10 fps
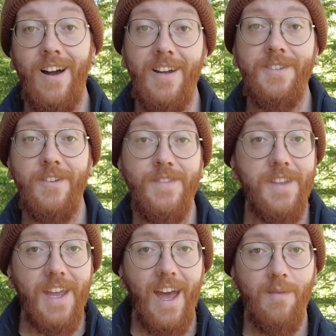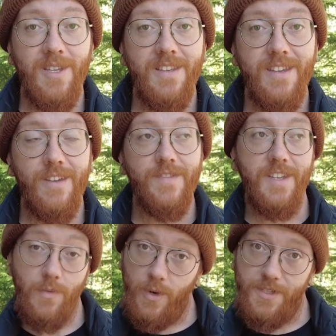right, so you've seen the cabin, you've
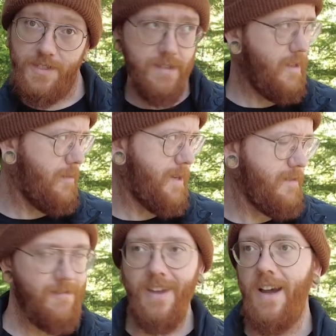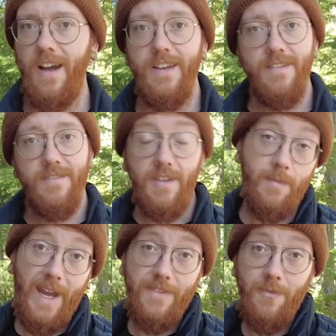seen the woods a little bit, seen the
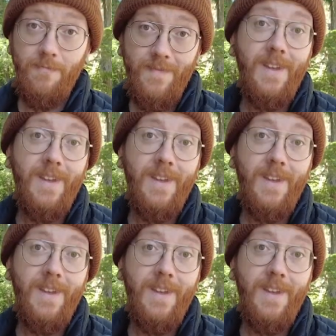bathroom.